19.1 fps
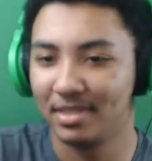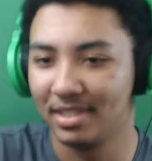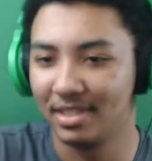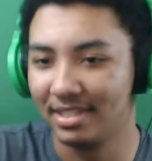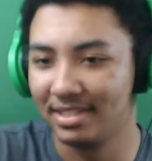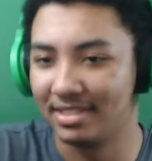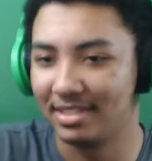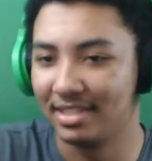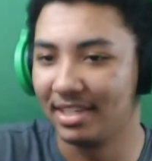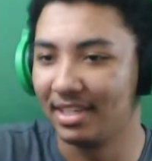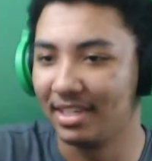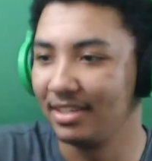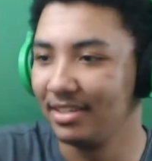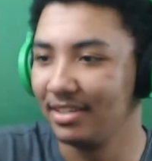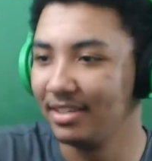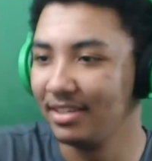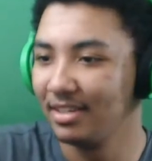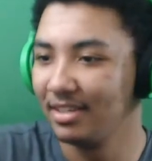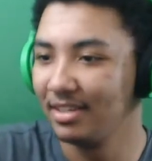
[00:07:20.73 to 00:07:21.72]
Let's see.
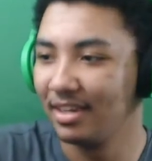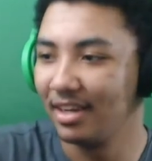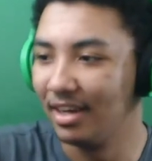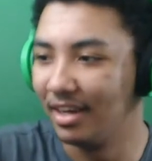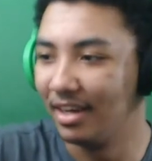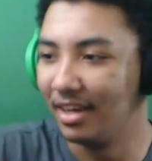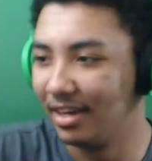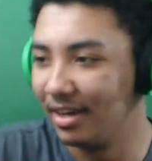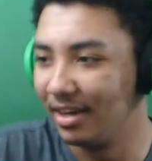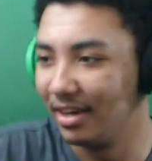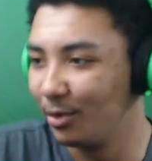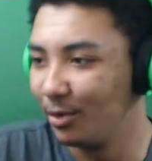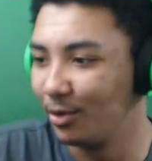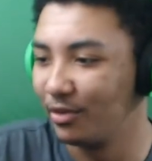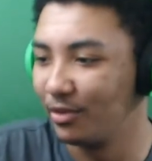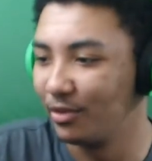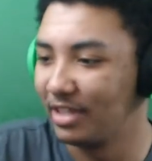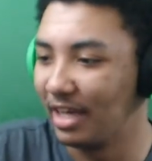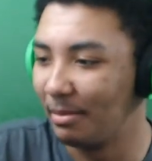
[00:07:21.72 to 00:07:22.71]
Hold
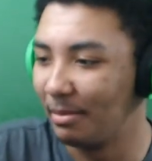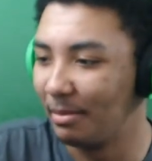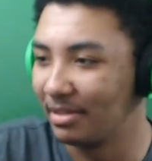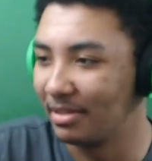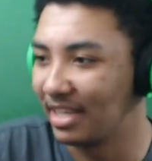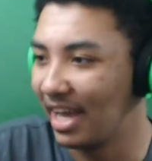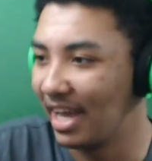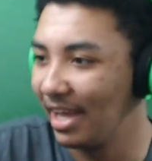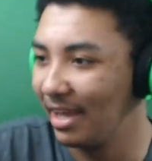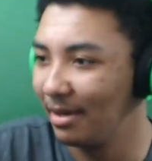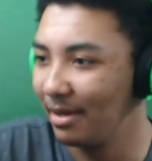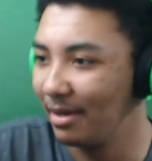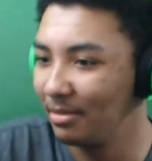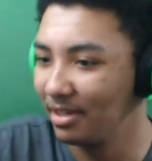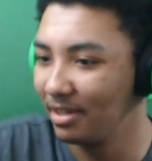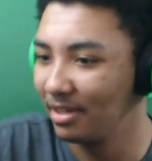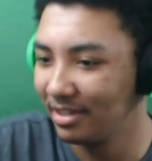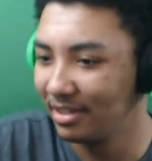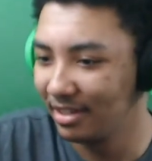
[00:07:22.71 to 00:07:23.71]
over topics.
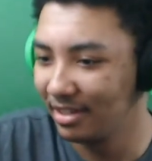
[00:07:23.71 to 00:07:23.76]
I'm